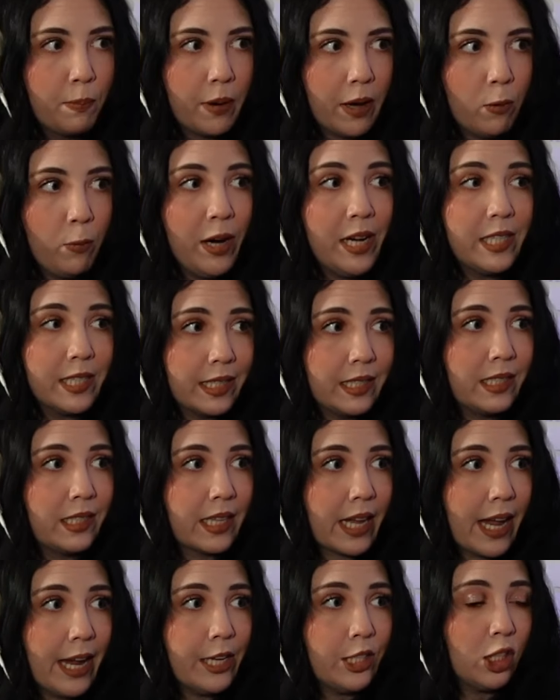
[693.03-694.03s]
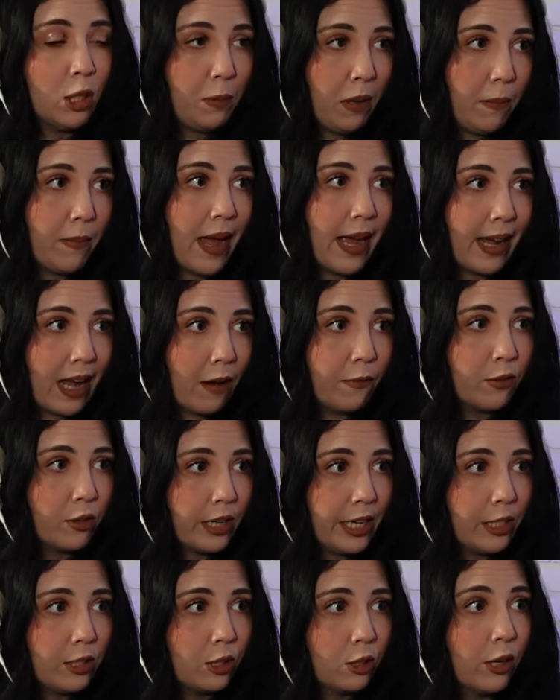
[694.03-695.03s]
but we did say she'll be back after
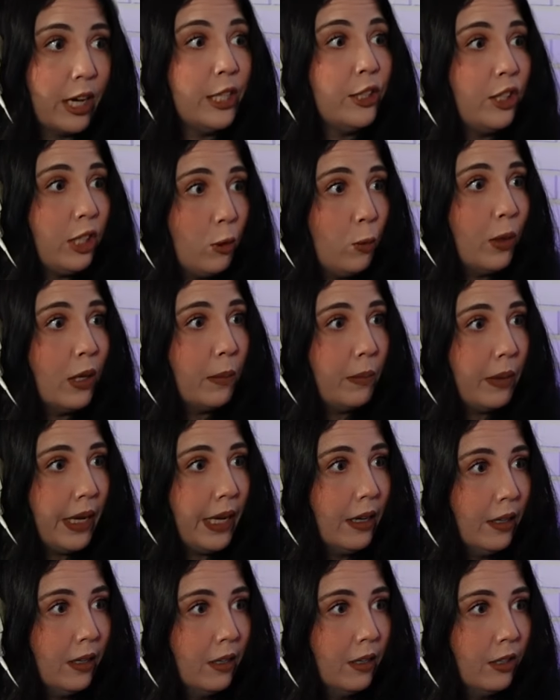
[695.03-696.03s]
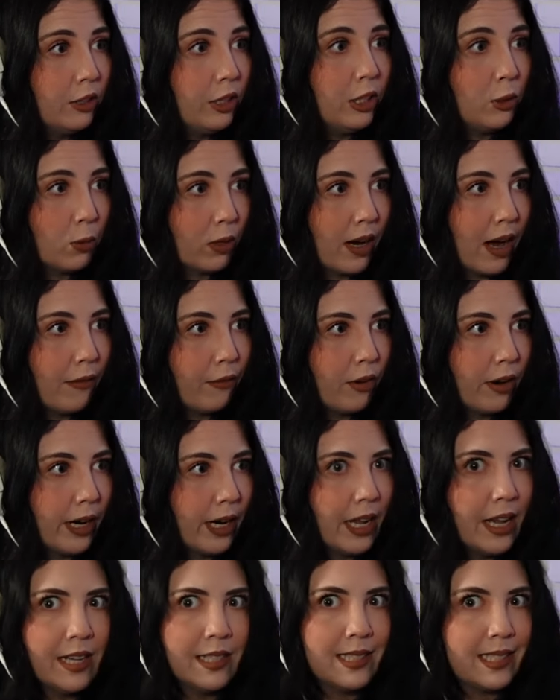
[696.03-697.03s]
Easter and she will be she's recovering.
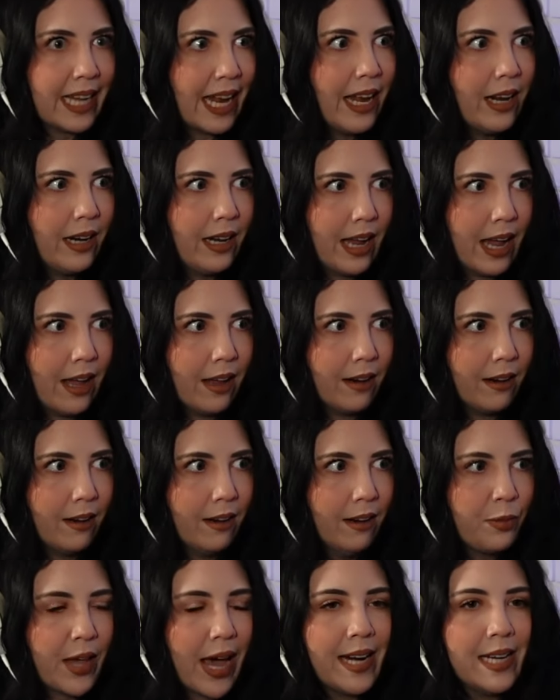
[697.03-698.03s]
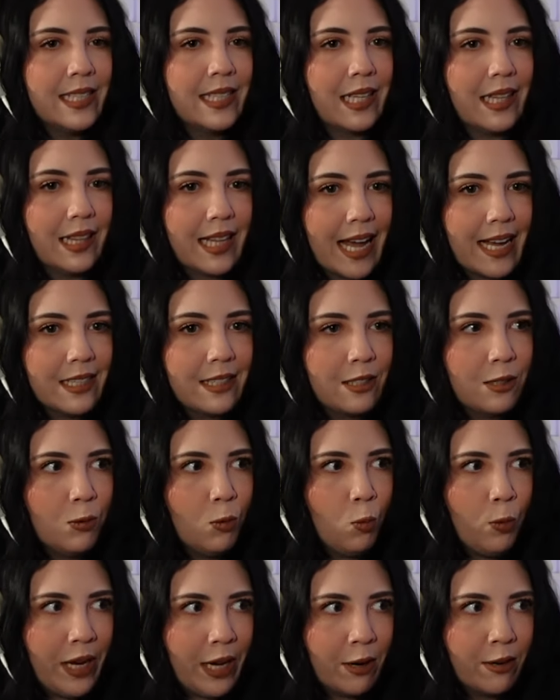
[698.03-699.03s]
Say it again. That is less
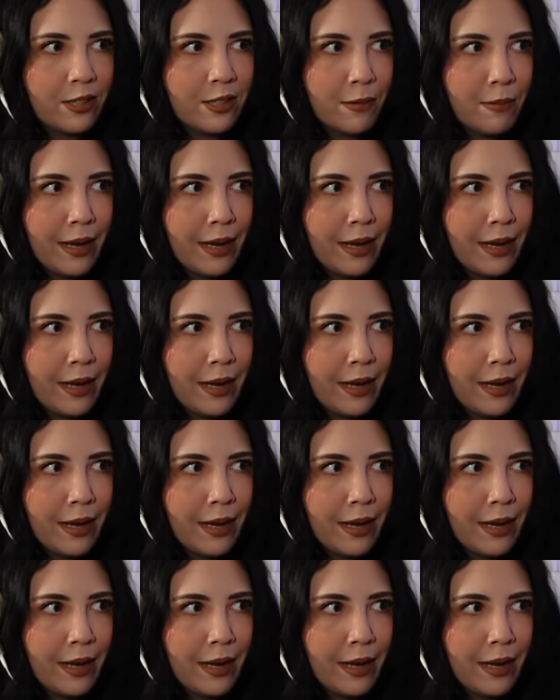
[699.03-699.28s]
weird to